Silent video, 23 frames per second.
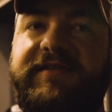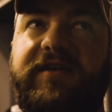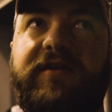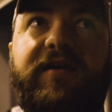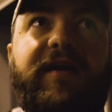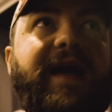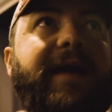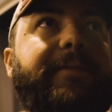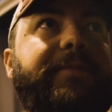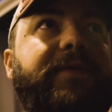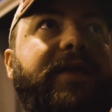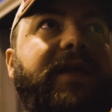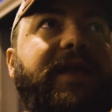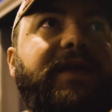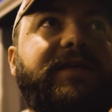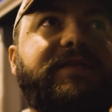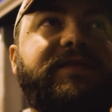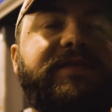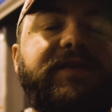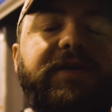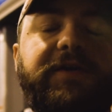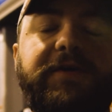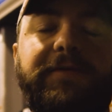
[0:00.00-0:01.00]
that are happening.
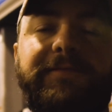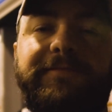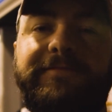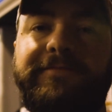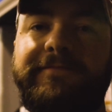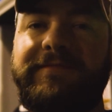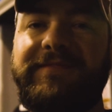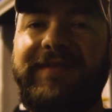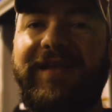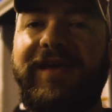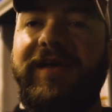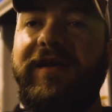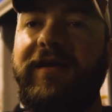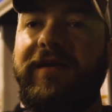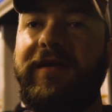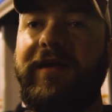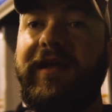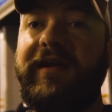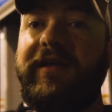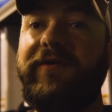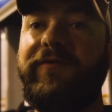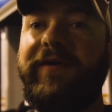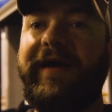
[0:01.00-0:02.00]
So
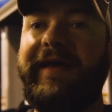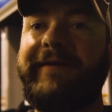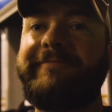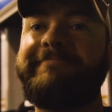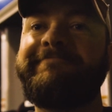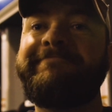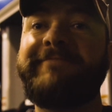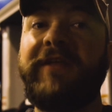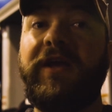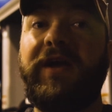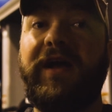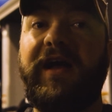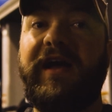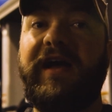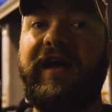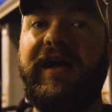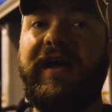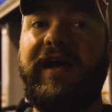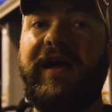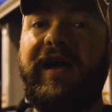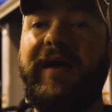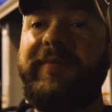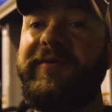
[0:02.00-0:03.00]
anyway,
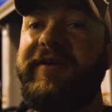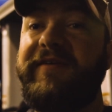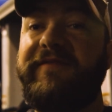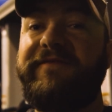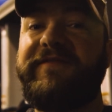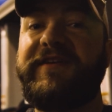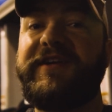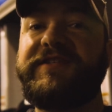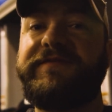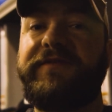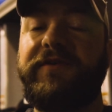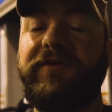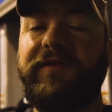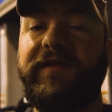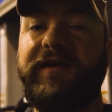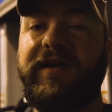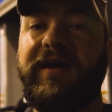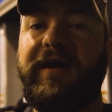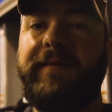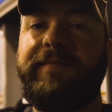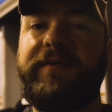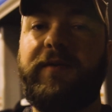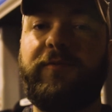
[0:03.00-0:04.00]
I'm gonna finish
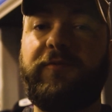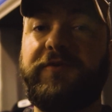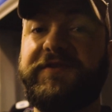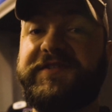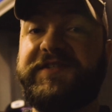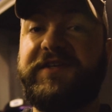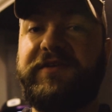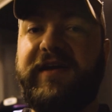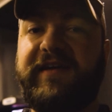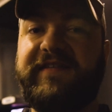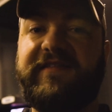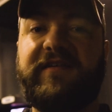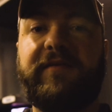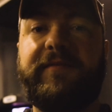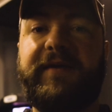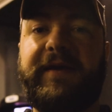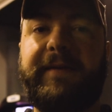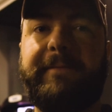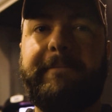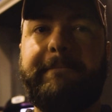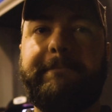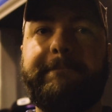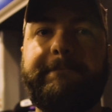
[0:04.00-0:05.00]
fueling up and we'll see you guys in a
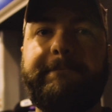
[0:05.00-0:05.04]
bit.